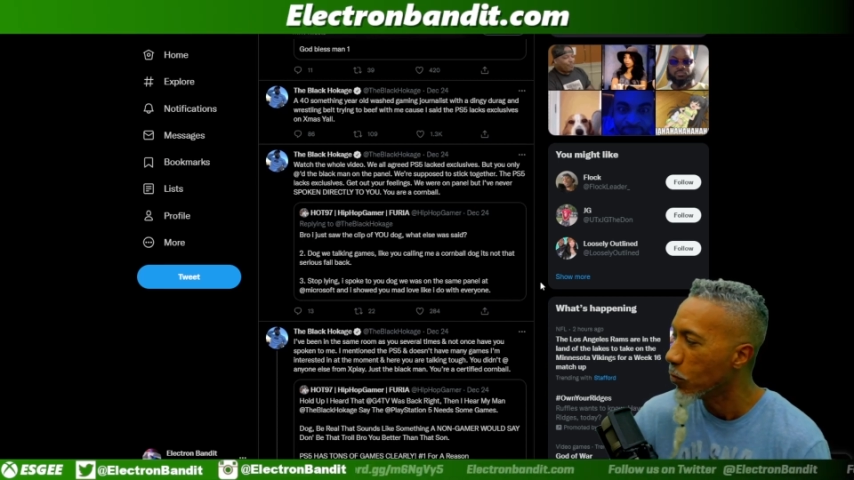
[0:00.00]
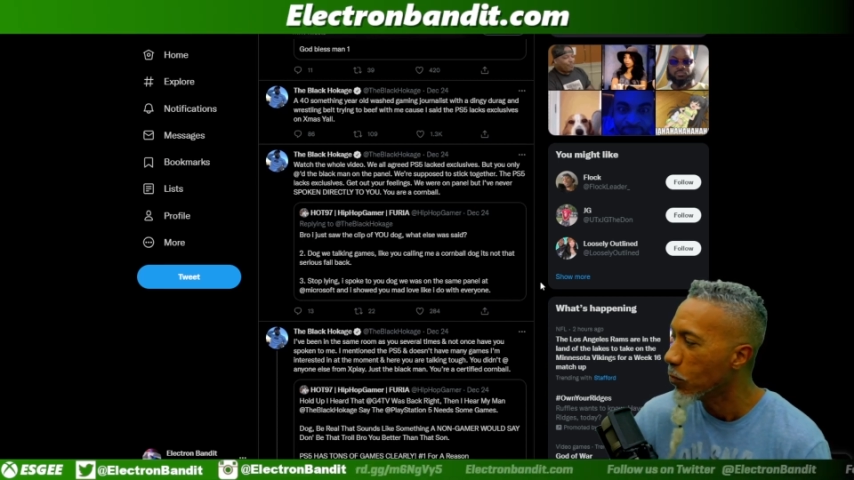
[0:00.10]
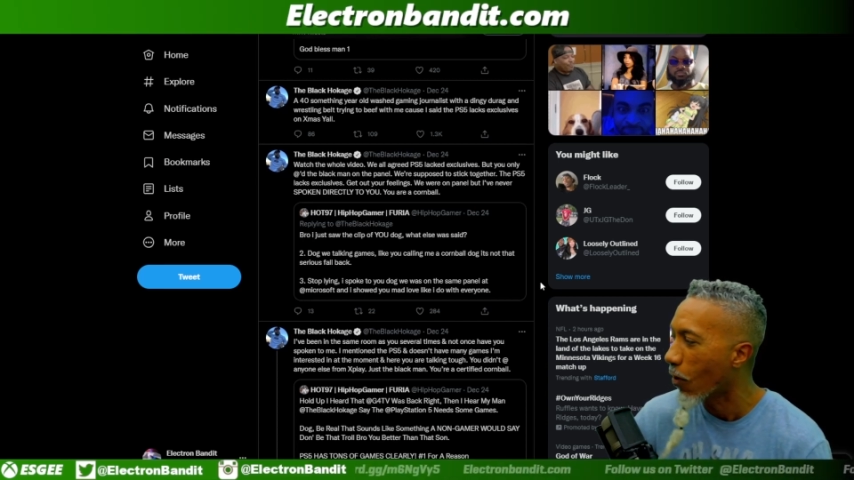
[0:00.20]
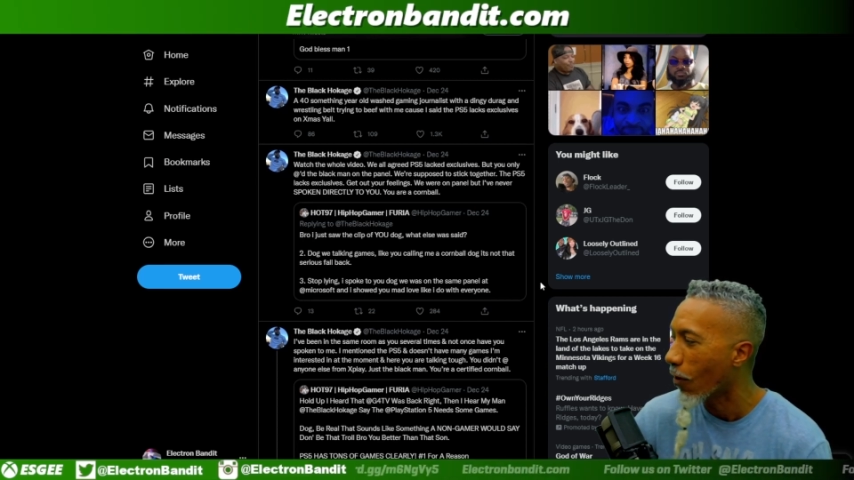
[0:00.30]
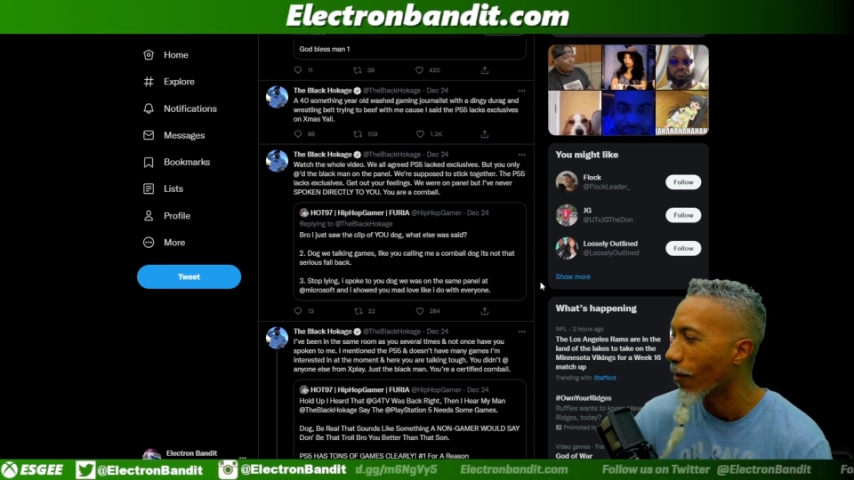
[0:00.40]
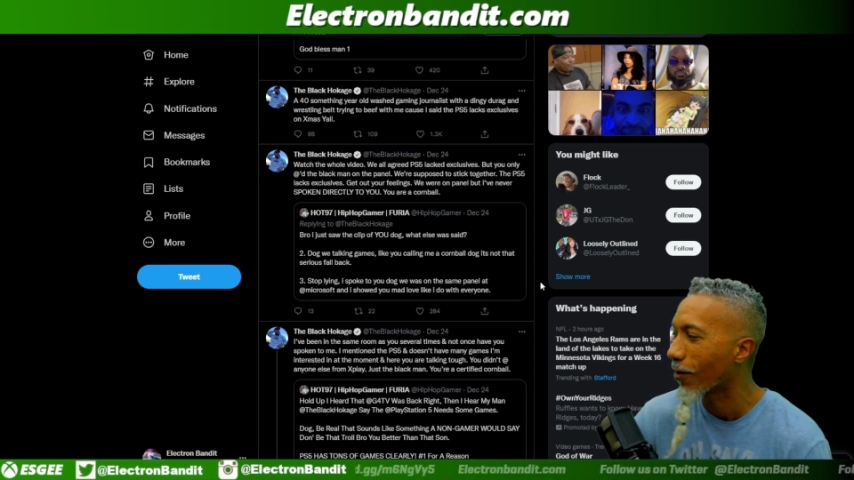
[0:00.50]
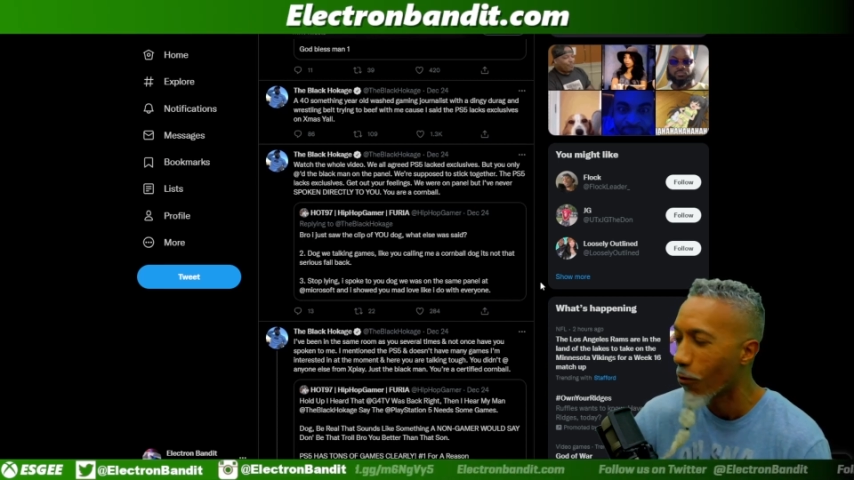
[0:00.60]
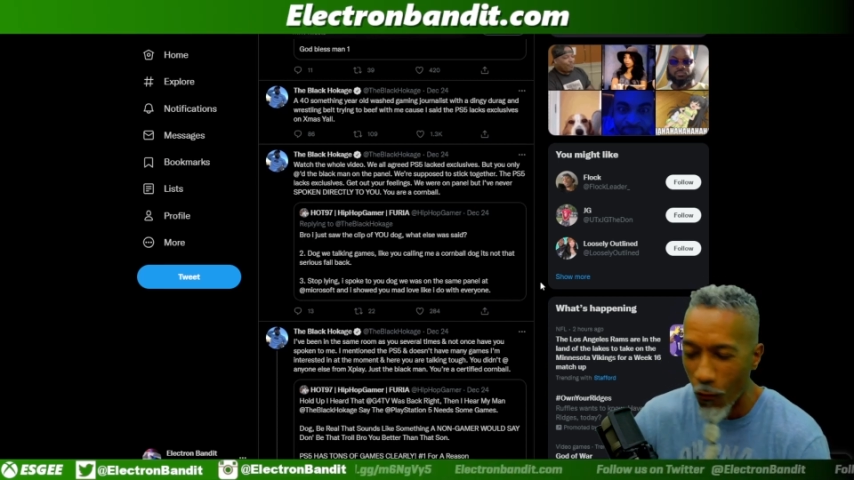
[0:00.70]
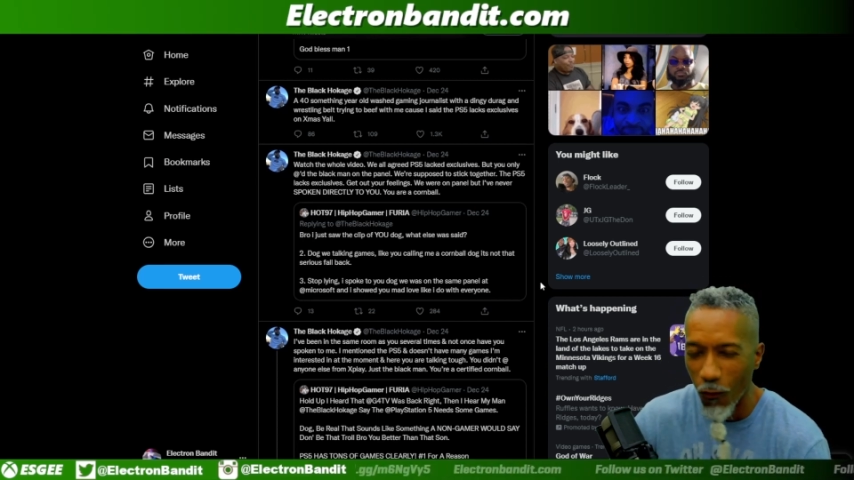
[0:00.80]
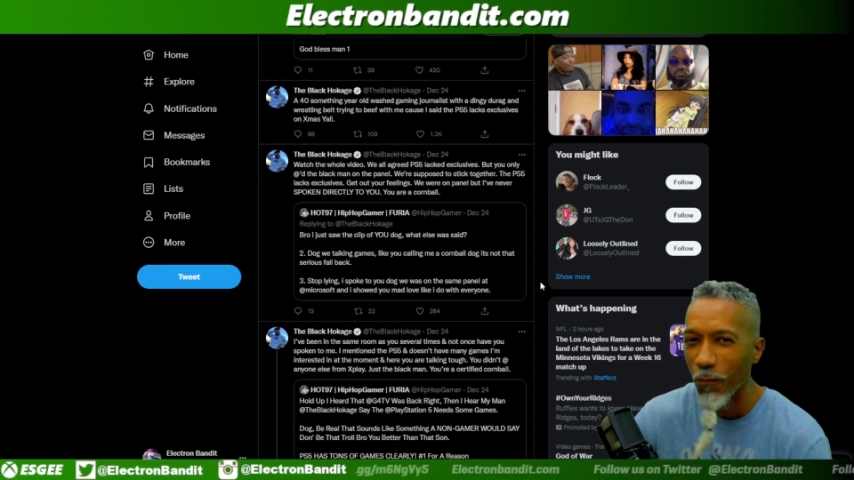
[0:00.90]
You are a
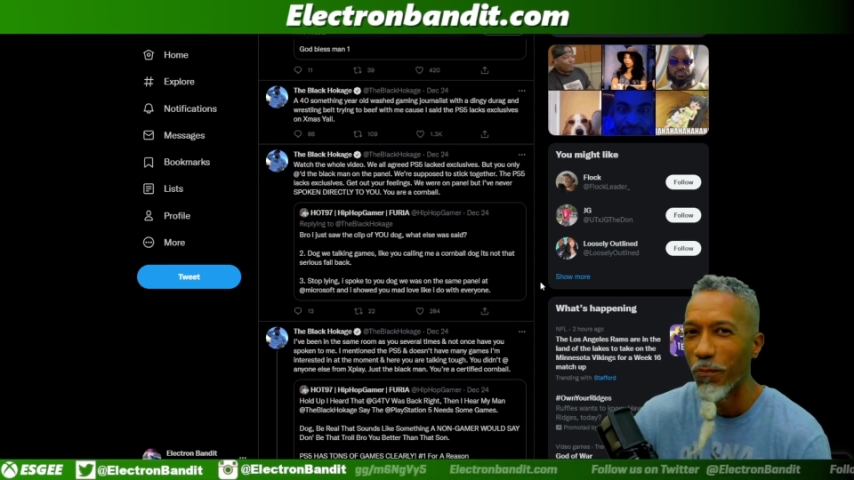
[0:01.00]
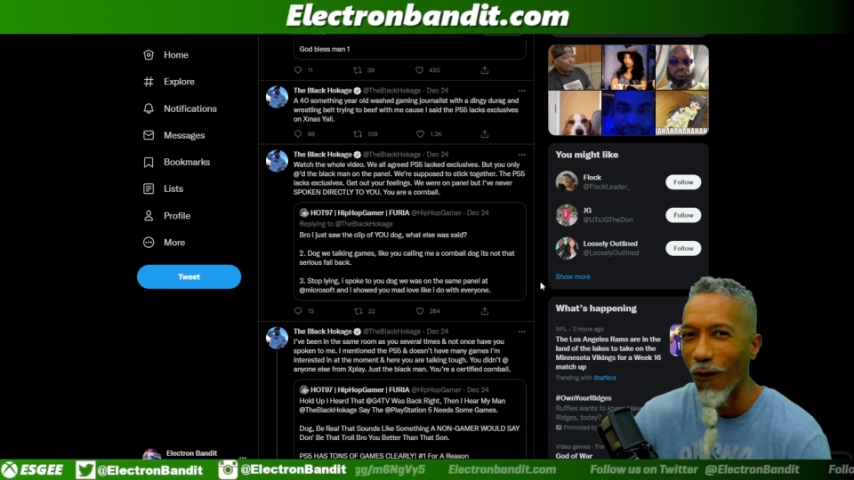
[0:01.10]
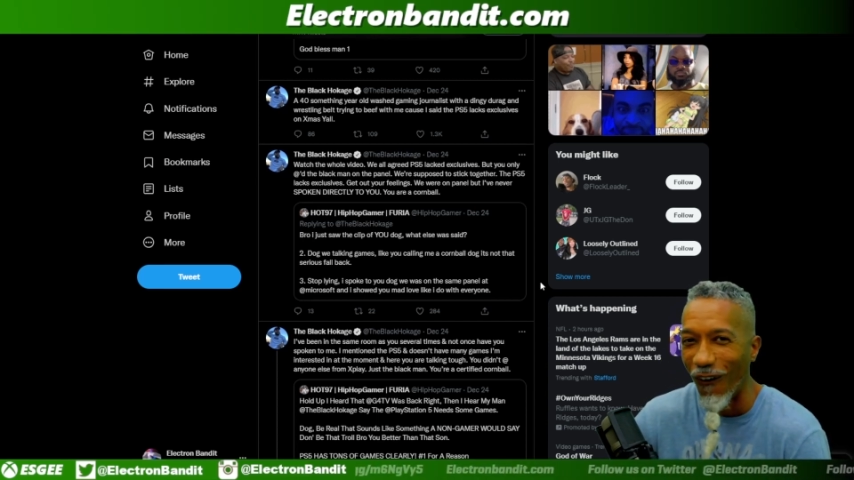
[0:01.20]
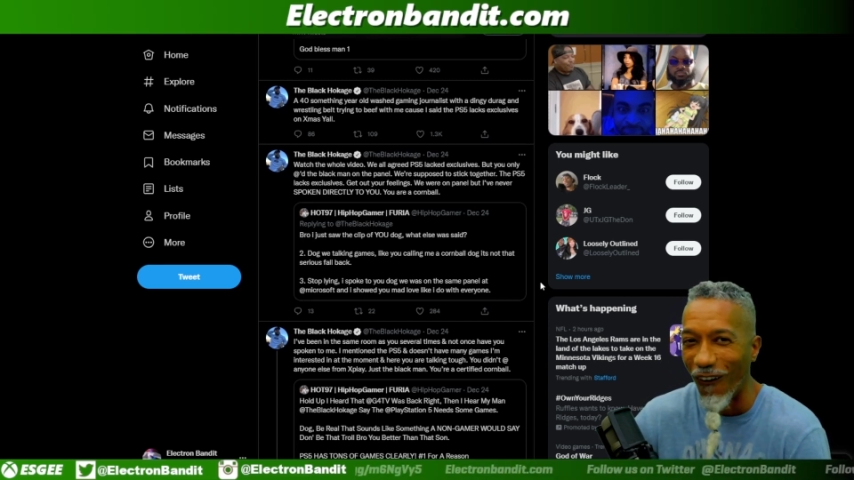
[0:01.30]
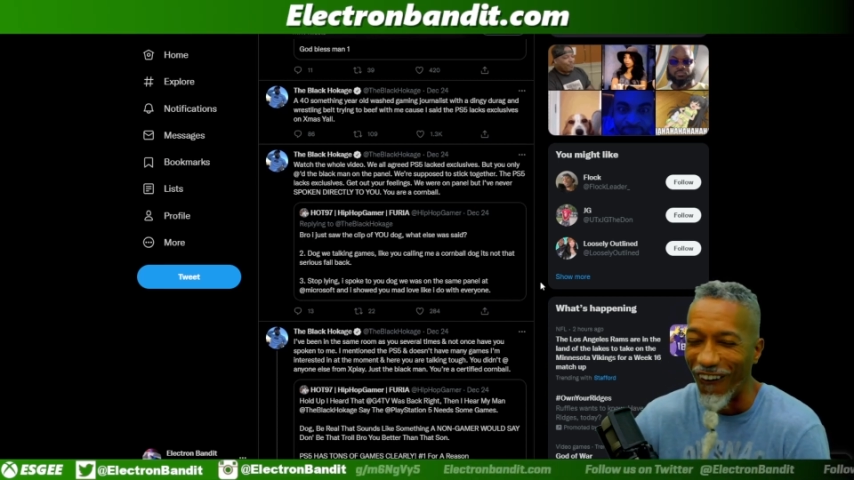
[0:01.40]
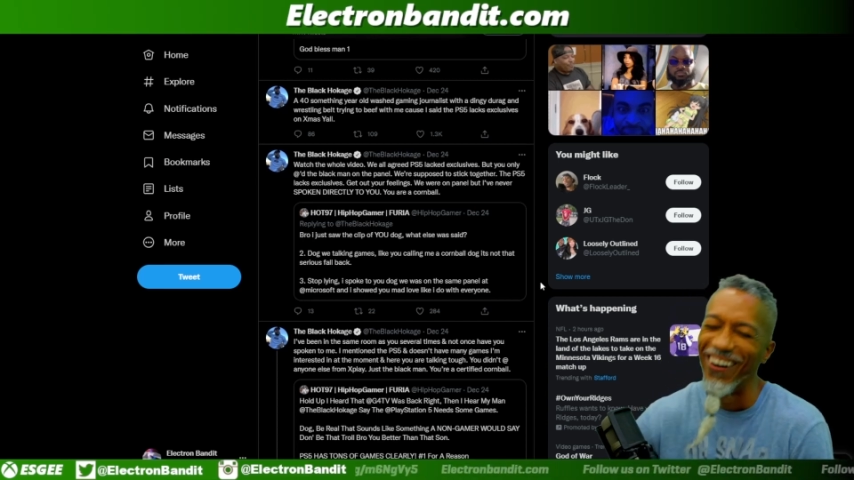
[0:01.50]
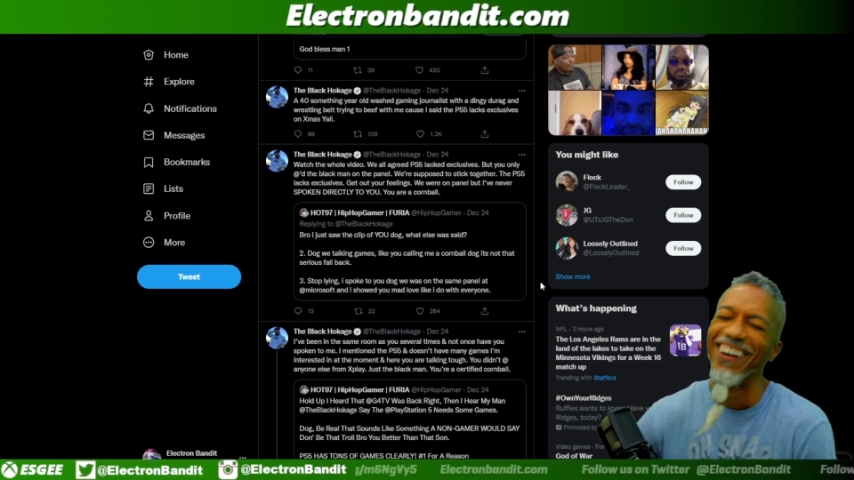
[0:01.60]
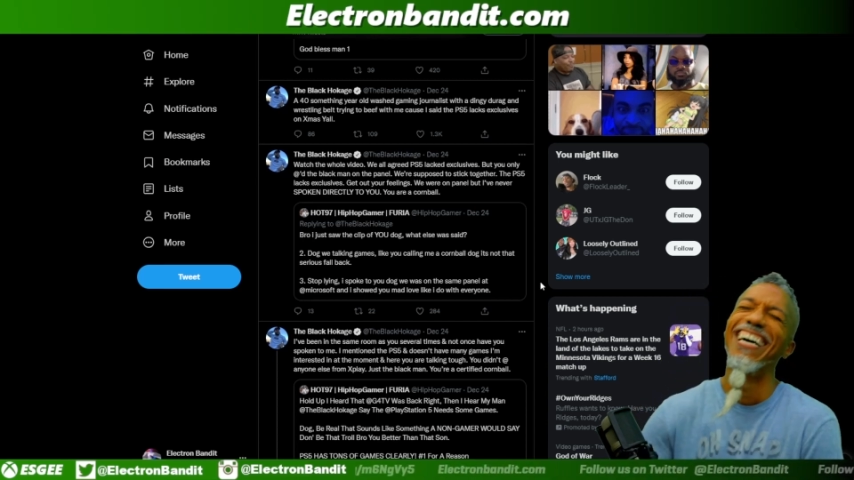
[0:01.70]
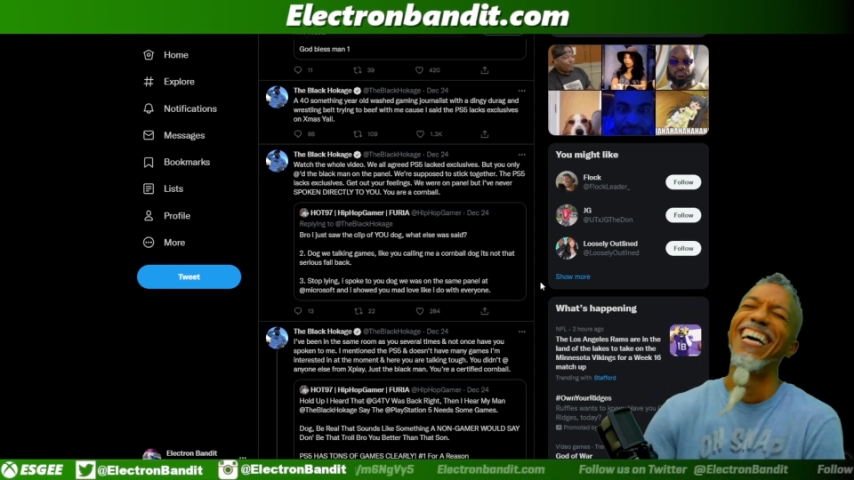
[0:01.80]
cornball.